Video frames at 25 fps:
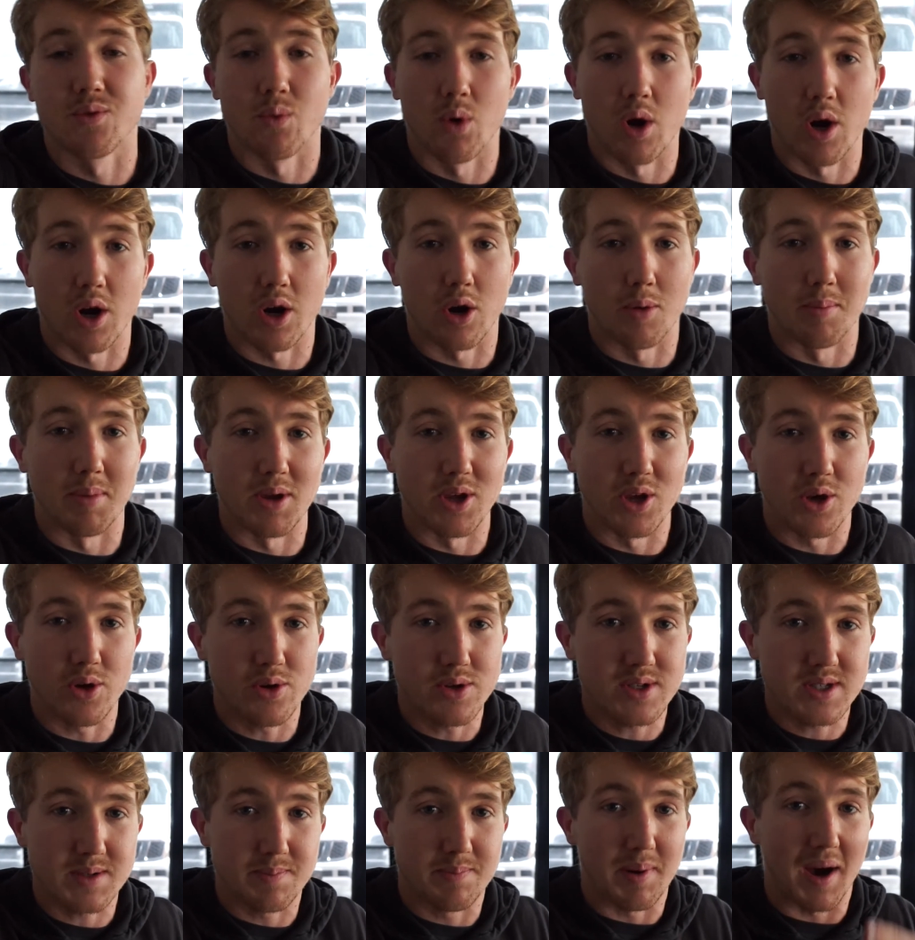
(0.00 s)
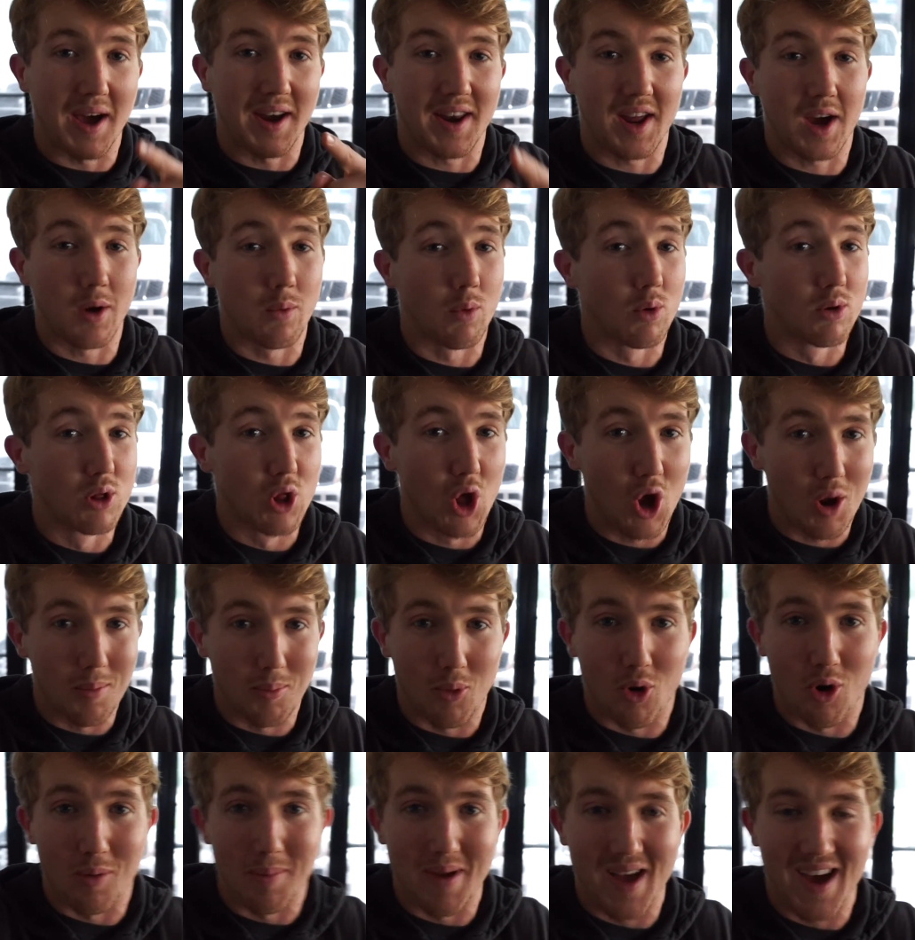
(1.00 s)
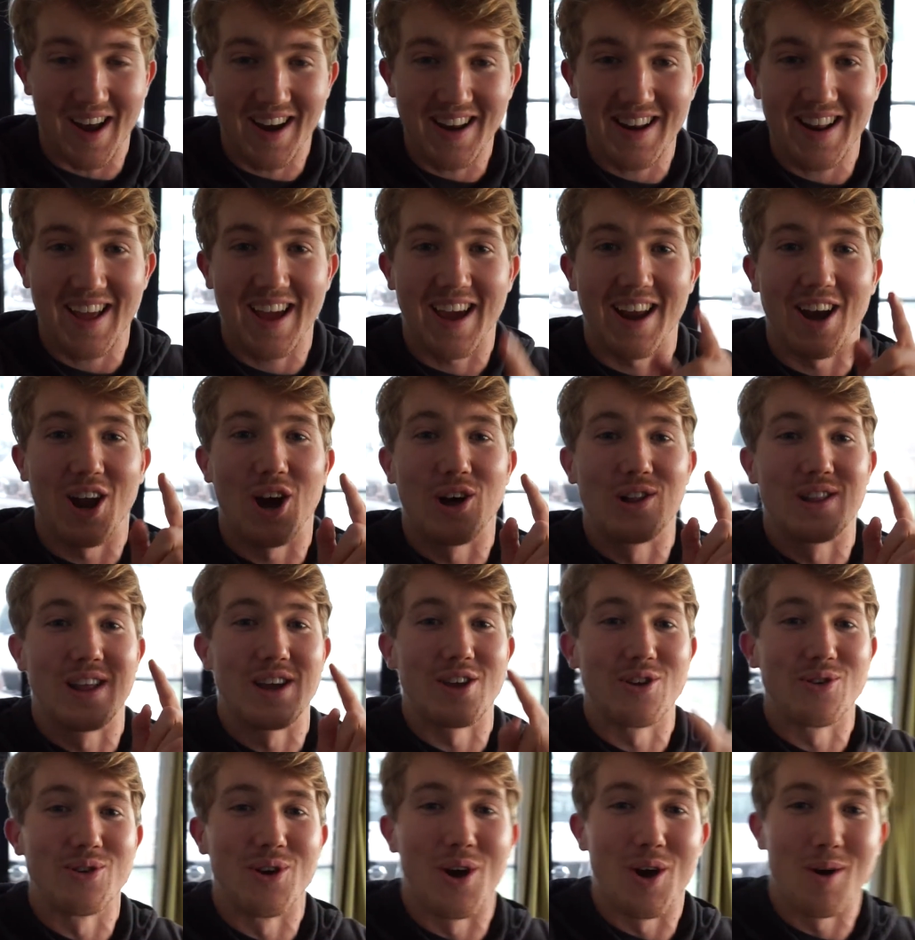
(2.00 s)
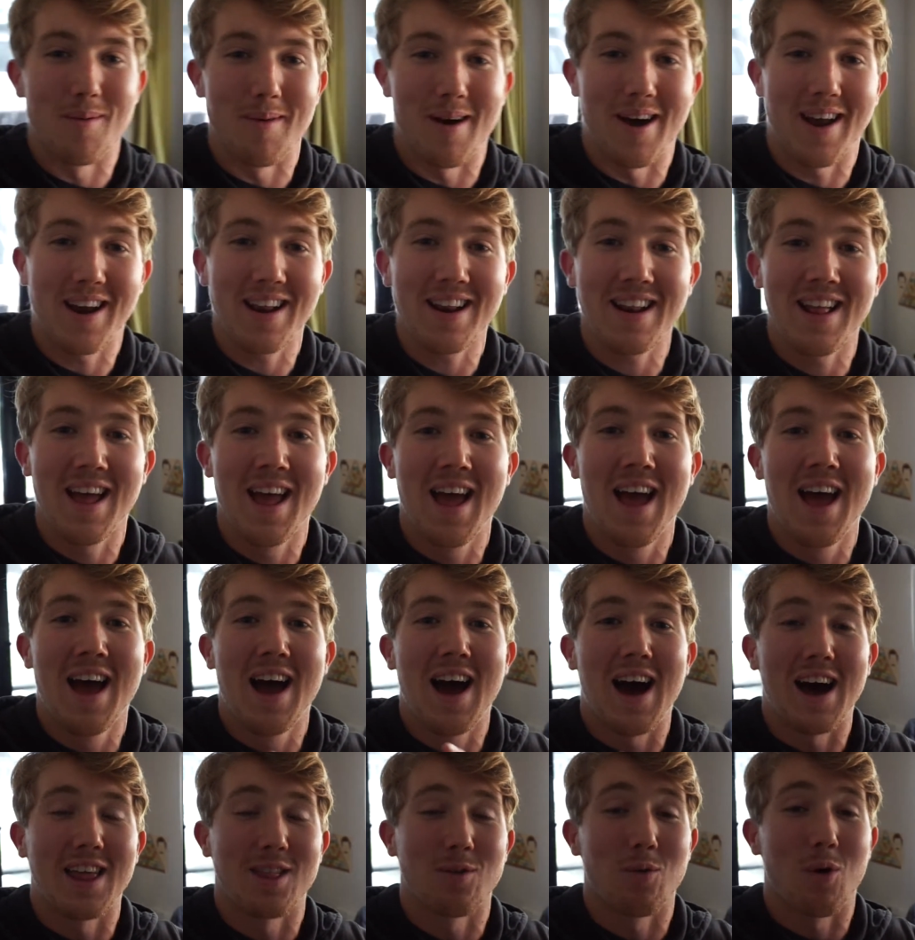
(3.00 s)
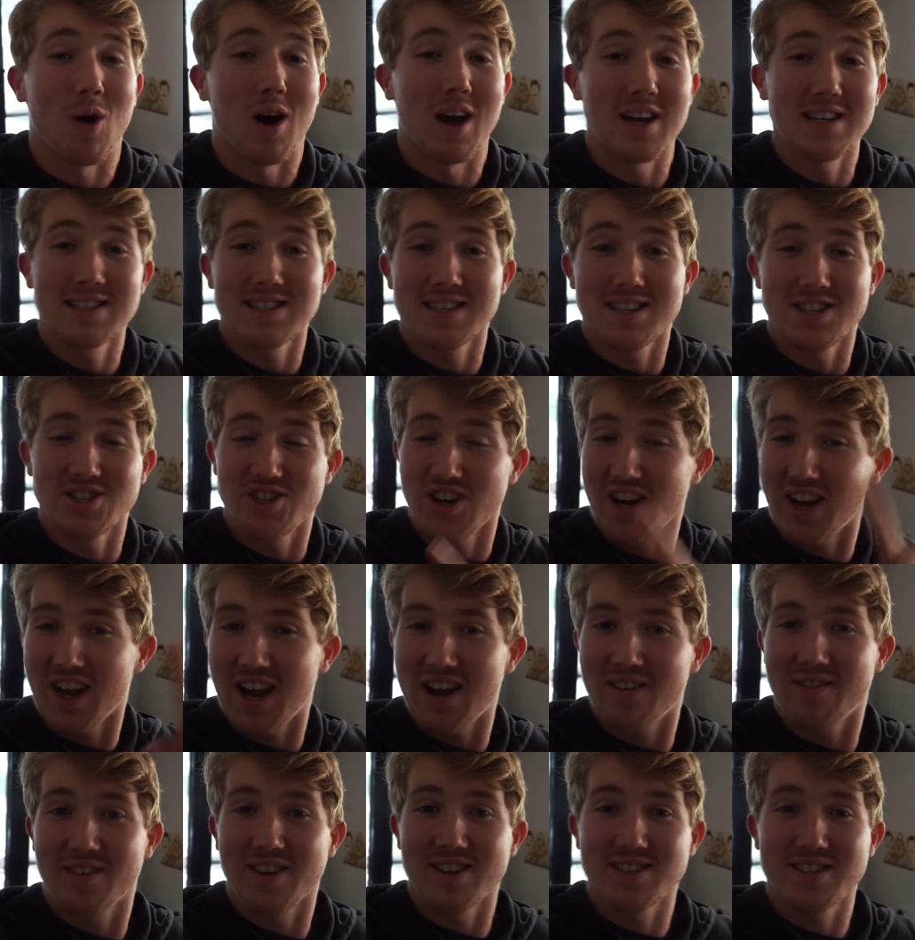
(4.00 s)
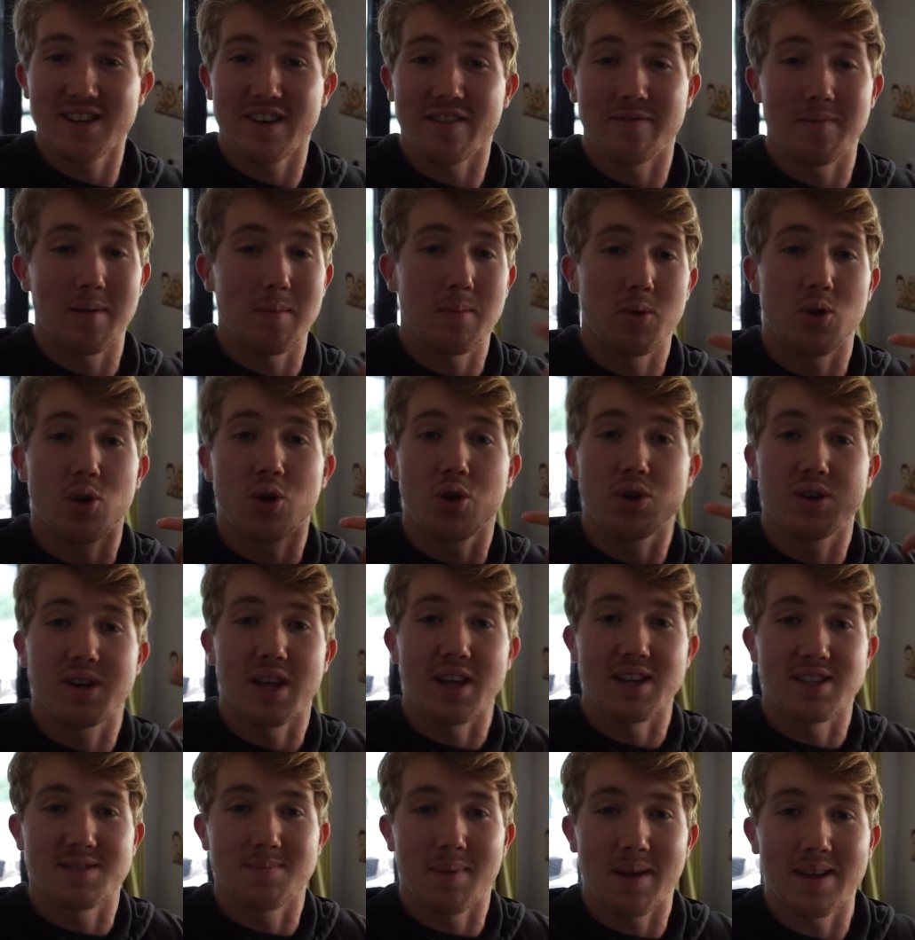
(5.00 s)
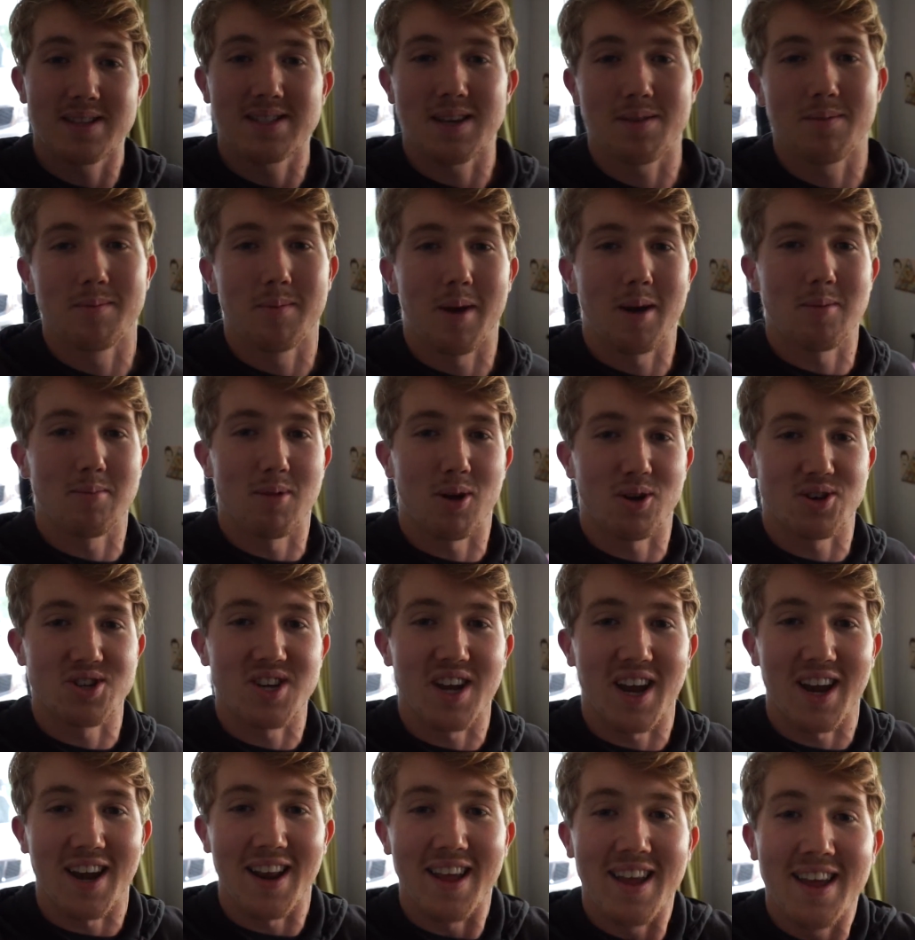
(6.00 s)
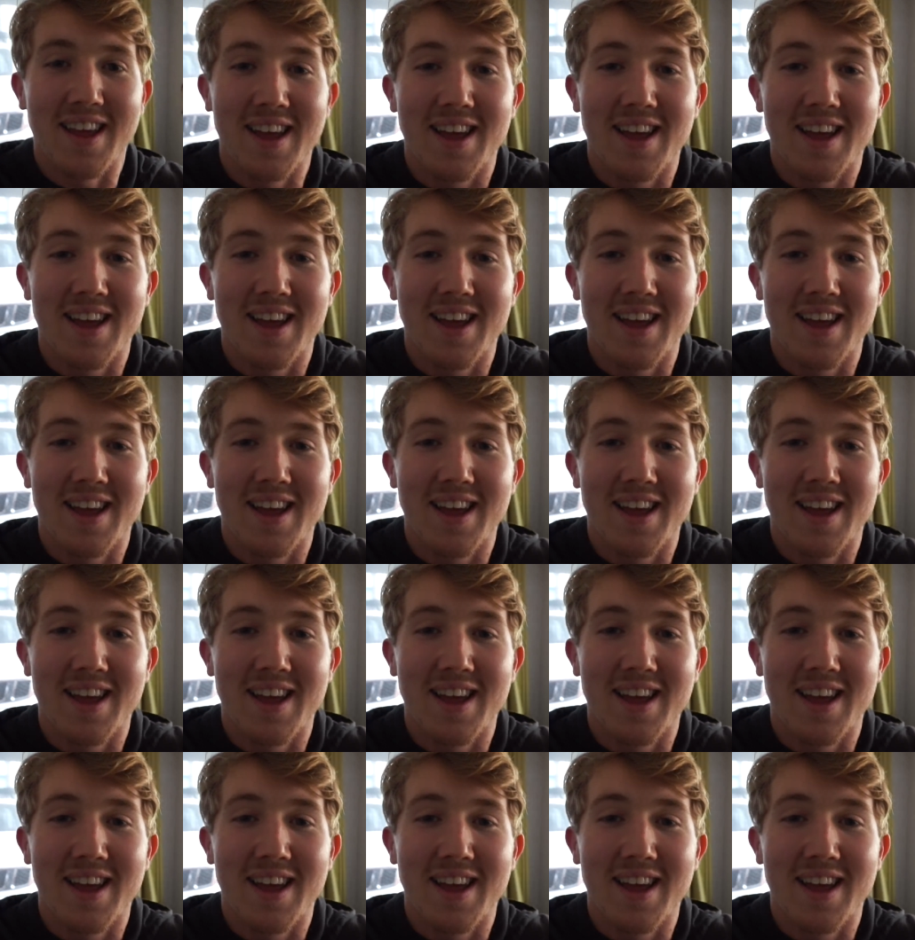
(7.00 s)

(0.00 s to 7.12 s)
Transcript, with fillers: of where it could be used, but I will learn more about it and I'll let you know about it. Otherwise, check it out for yourself. Maybe you could teach me something about blockchain.